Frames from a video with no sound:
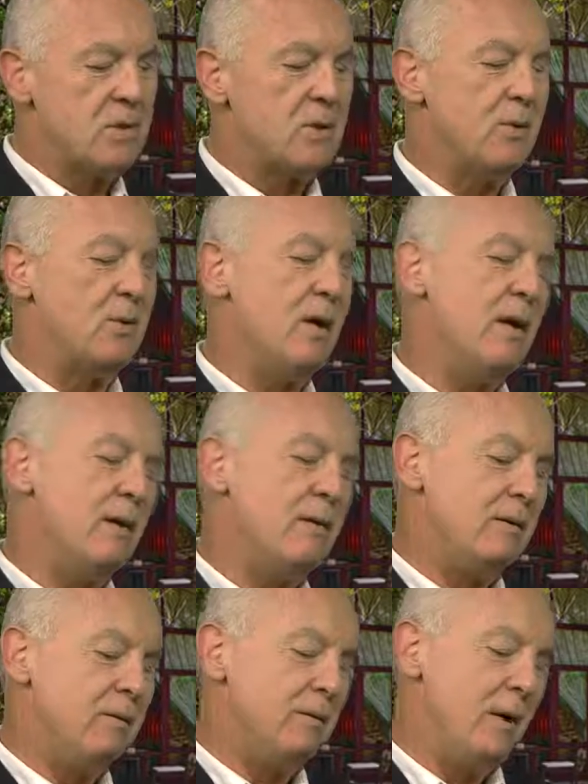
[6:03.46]
So
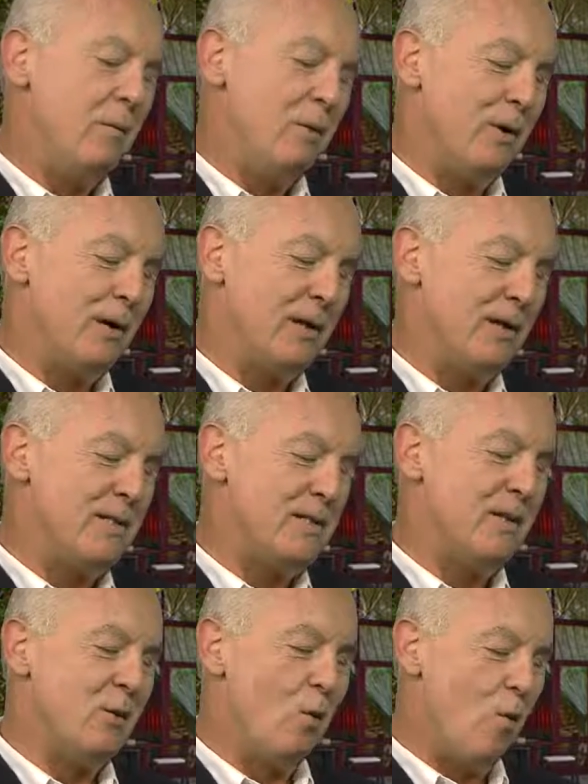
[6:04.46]
then my work
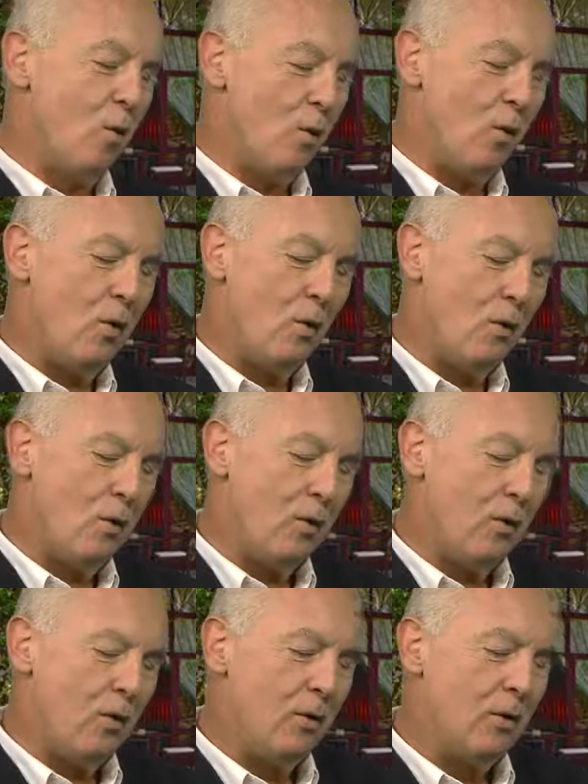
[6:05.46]
is in
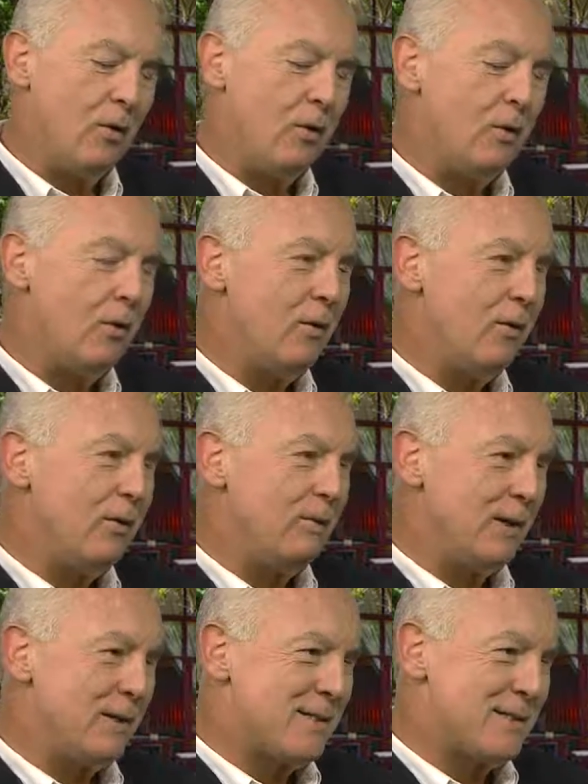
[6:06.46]
all
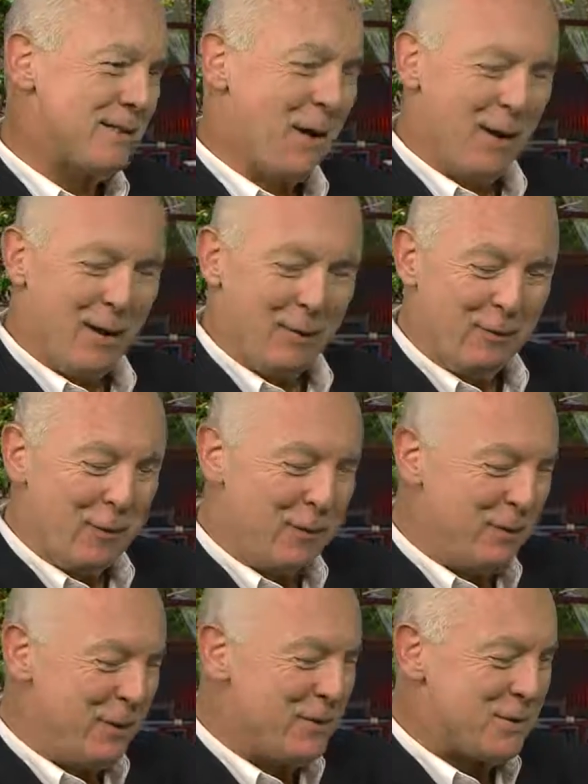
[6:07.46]
of that stuff
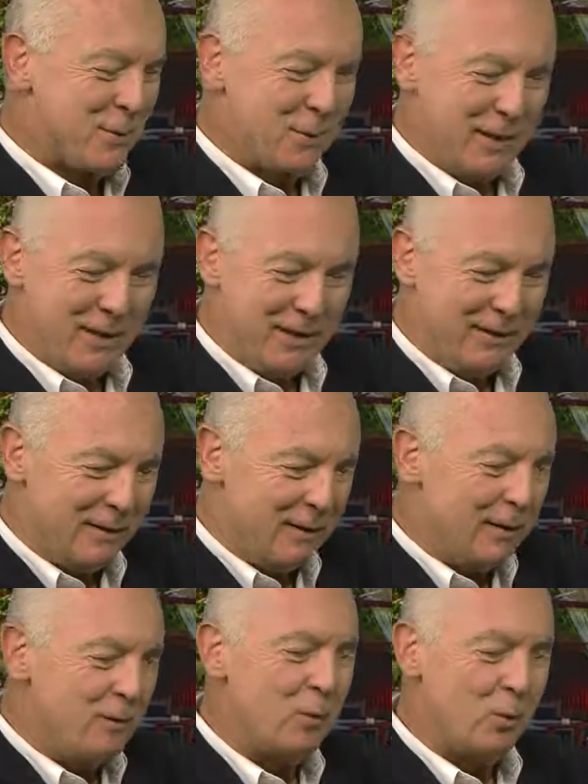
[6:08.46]
in between
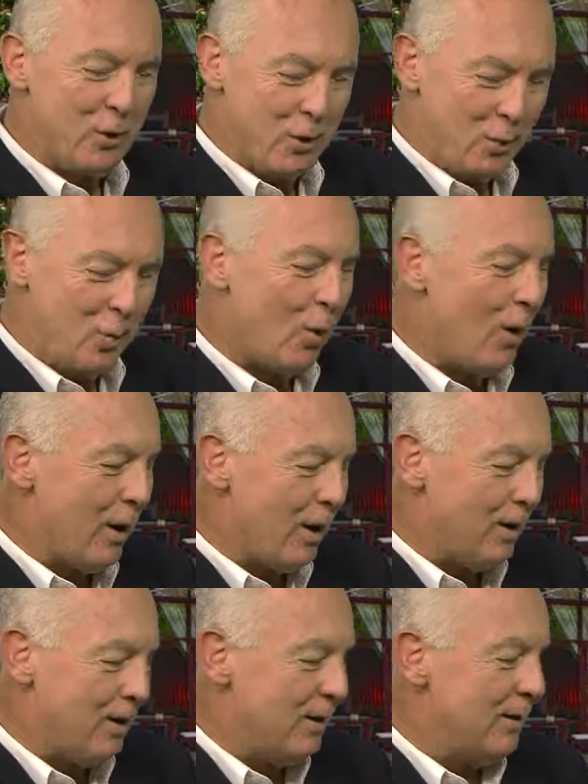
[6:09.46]
where you
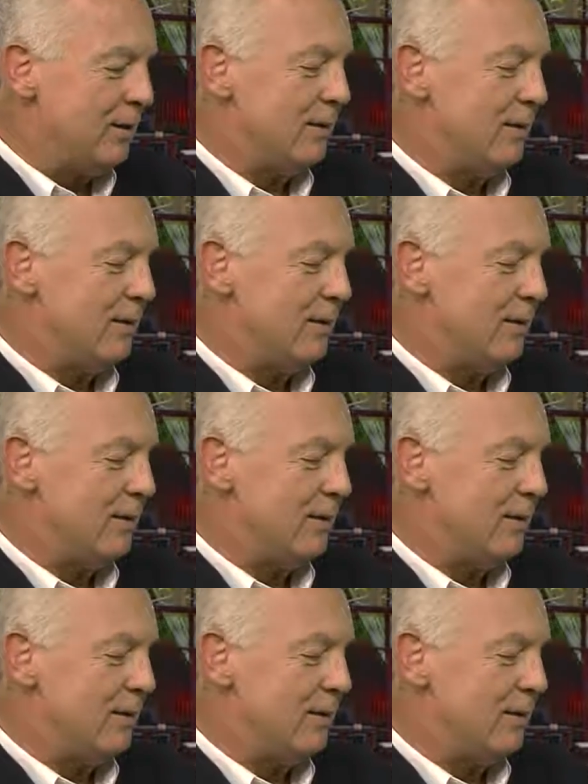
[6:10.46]
are